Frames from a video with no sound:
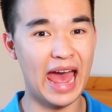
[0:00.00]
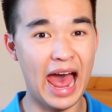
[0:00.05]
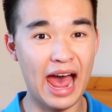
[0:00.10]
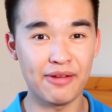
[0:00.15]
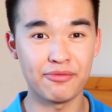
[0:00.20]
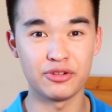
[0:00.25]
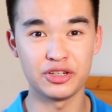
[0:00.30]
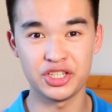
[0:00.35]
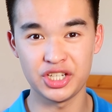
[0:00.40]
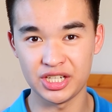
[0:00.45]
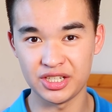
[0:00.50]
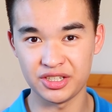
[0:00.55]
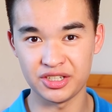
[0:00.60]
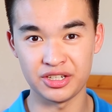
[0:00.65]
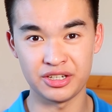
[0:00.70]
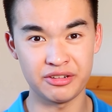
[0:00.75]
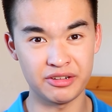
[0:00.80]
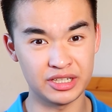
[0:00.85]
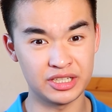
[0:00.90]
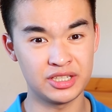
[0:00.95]
average
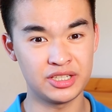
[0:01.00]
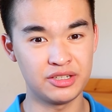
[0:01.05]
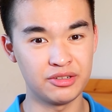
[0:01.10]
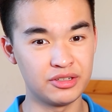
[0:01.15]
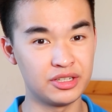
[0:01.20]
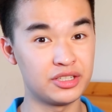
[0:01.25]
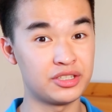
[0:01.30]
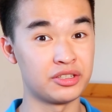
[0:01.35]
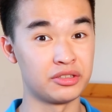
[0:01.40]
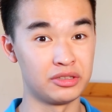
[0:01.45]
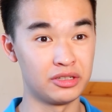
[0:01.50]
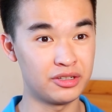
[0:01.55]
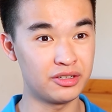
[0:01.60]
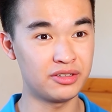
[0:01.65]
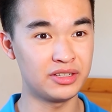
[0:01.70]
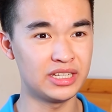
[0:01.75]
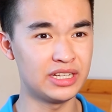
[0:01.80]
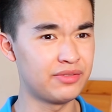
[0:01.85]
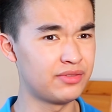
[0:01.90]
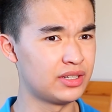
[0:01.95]
engineering student to
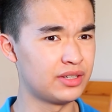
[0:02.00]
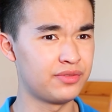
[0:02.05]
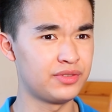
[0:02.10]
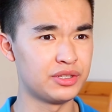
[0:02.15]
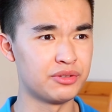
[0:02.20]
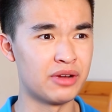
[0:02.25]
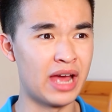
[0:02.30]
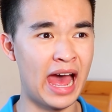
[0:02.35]
learn even if you